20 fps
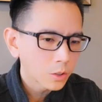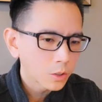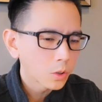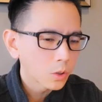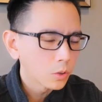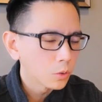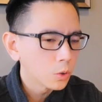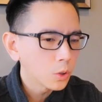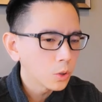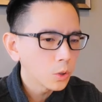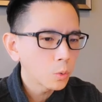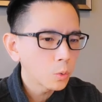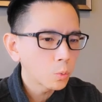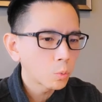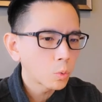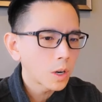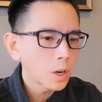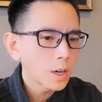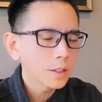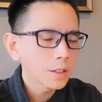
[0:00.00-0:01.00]
is you
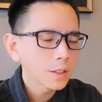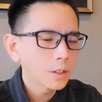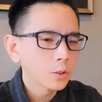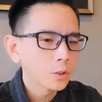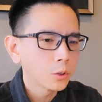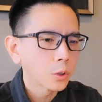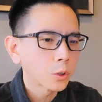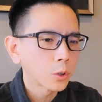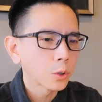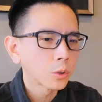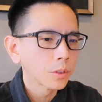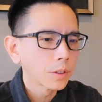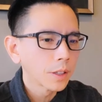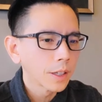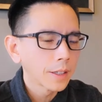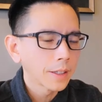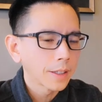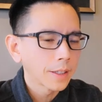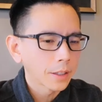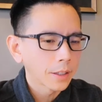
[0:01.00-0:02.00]
don't want your
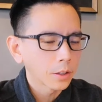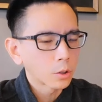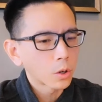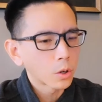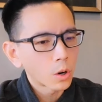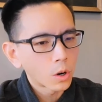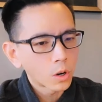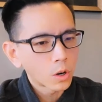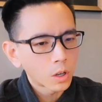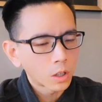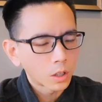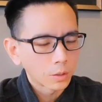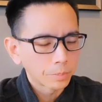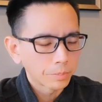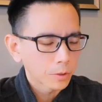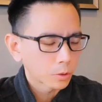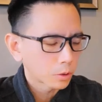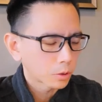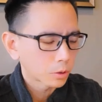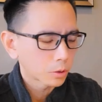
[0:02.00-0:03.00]
leg or
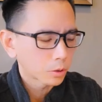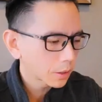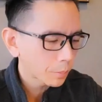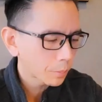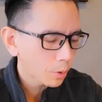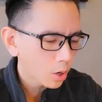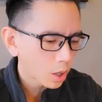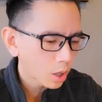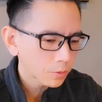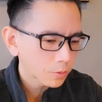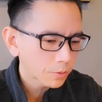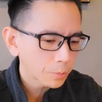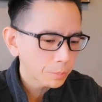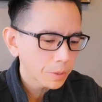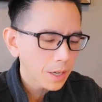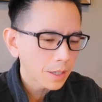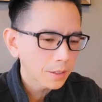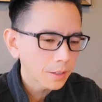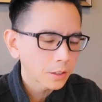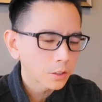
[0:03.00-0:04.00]
arm or other parts of the
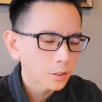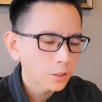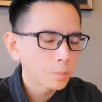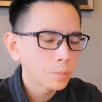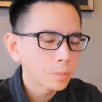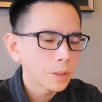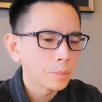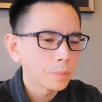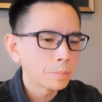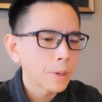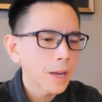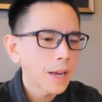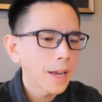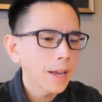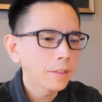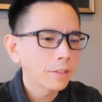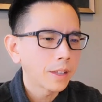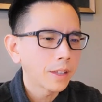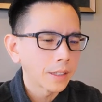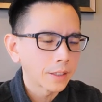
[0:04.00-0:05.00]
body to be
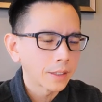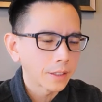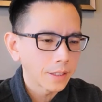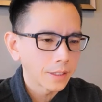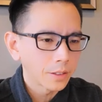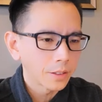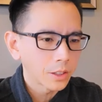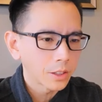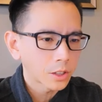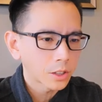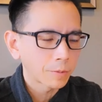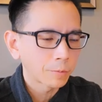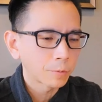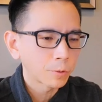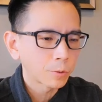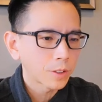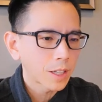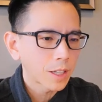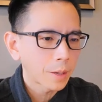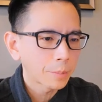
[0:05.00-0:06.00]
bathing in this
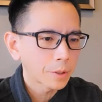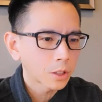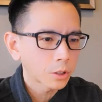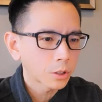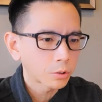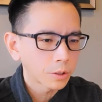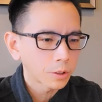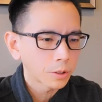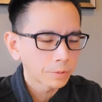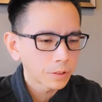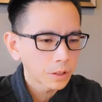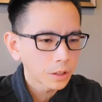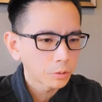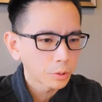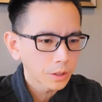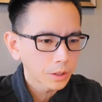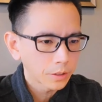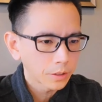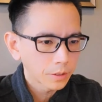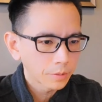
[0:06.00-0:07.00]
inflammatory
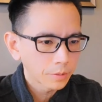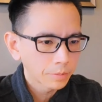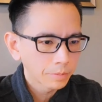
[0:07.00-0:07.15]
fluid.